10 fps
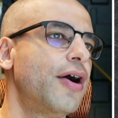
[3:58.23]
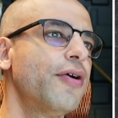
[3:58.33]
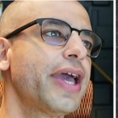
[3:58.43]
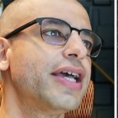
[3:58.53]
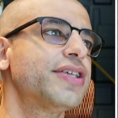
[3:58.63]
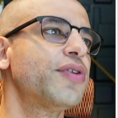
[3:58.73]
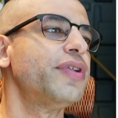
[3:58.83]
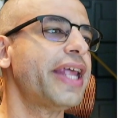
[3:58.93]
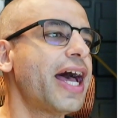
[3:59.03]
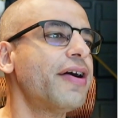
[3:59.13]
Okay, so
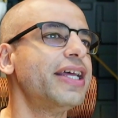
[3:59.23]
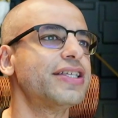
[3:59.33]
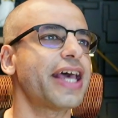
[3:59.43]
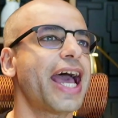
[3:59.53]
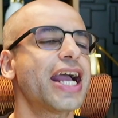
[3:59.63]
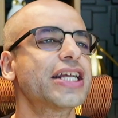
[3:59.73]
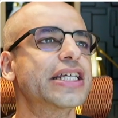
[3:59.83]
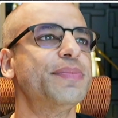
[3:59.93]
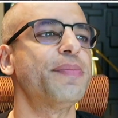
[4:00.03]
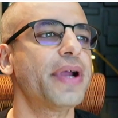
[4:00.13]
now it's
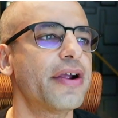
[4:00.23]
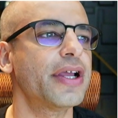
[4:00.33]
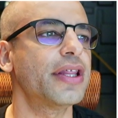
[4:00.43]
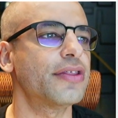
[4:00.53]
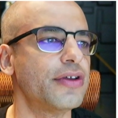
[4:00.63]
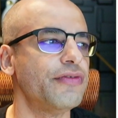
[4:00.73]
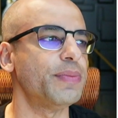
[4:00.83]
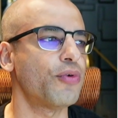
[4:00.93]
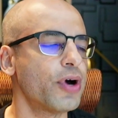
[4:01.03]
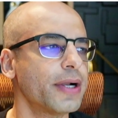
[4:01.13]
actually preparing the
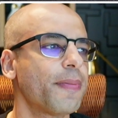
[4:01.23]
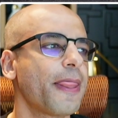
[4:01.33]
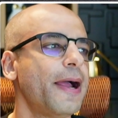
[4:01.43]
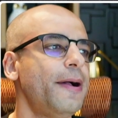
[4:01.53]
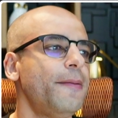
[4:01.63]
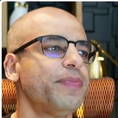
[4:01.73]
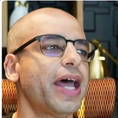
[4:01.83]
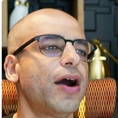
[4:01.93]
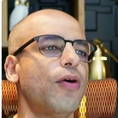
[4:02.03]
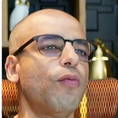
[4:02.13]
report.
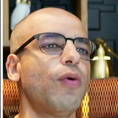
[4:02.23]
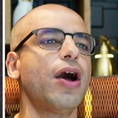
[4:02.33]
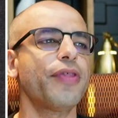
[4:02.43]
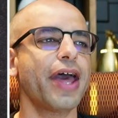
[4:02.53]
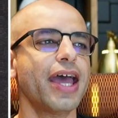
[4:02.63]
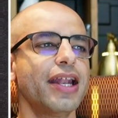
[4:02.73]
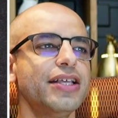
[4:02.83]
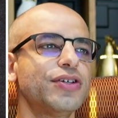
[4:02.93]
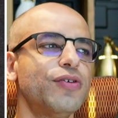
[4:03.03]
Now, while that is